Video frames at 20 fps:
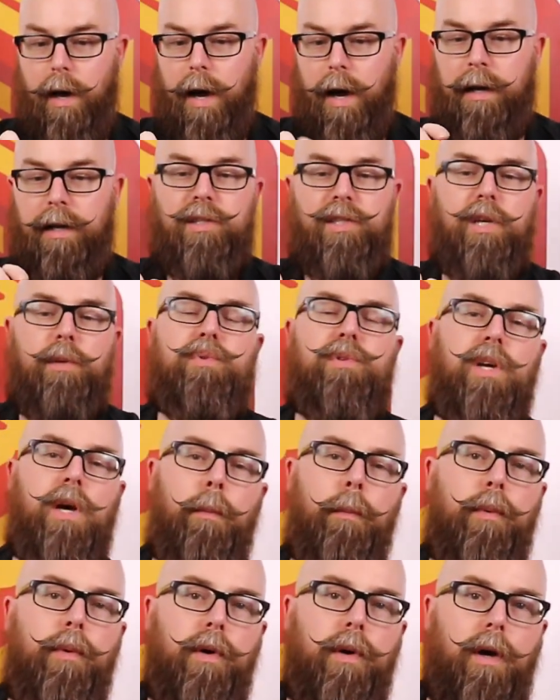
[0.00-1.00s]
And it zips
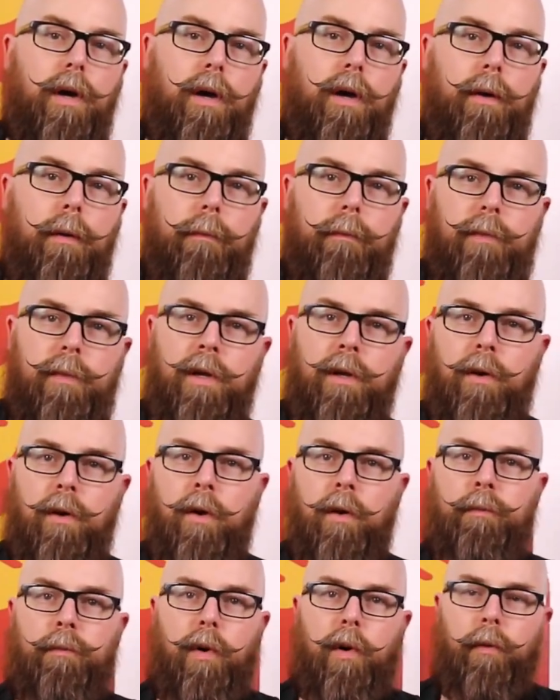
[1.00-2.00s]
up, you know,
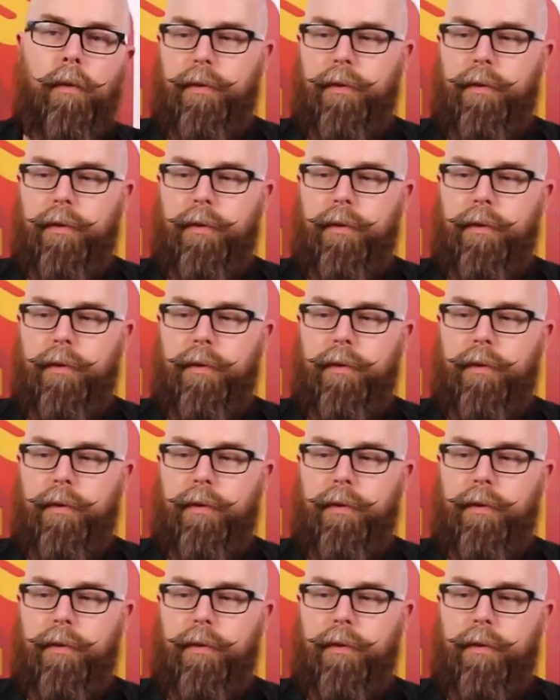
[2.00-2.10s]
on both